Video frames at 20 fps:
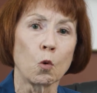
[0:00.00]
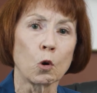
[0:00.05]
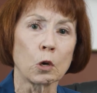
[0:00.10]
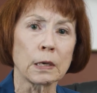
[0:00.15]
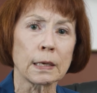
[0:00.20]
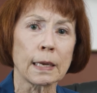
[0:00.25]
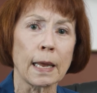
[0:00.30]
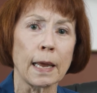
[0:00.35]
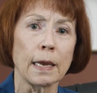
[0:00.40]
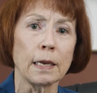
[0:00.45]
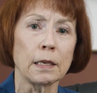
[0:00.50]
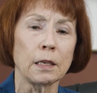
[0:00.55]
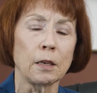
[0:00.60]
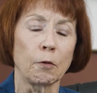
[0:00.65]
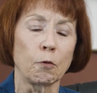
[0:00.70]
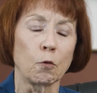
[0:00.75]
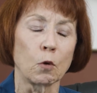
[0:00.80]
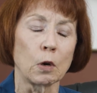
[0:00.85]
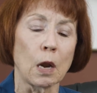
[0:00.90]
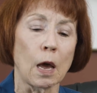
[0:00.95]
worst case,
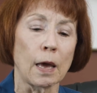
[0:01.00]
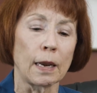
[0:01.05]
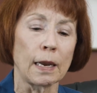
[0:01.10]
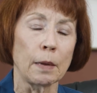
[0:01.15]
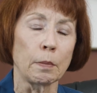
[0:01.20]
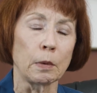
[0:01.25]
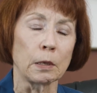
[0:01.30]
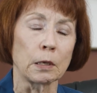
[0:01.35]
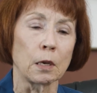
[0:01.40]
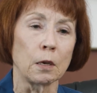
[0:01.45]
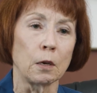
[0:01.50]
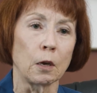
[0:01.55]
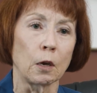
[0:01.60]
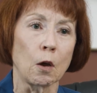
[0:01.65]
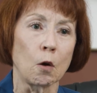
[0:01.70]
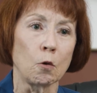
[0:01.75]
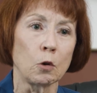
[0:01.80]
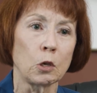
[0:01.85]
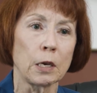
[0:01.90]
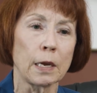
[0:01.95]
if we're not able to
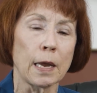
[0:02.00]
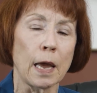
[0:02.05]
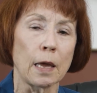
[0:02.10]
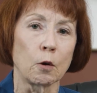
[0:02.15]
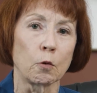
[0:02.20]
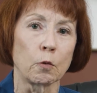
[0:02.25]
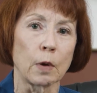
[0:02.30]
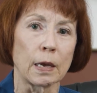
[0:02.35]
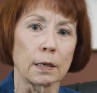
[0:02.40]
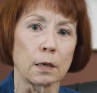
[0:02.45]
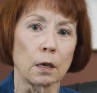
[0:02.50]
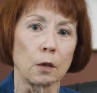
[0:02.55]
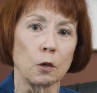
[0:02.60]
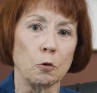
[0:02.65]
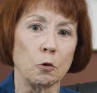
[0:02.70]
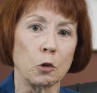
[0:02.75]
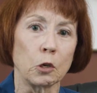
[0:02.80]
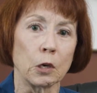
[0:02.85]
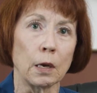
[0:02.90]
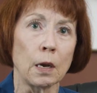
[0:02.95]
negotiate a
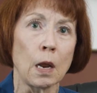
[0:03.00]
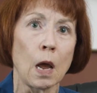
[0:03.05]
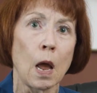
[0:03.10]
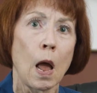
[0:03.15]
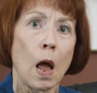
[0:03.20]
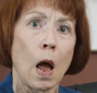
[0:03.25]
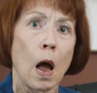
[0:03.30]
resolution,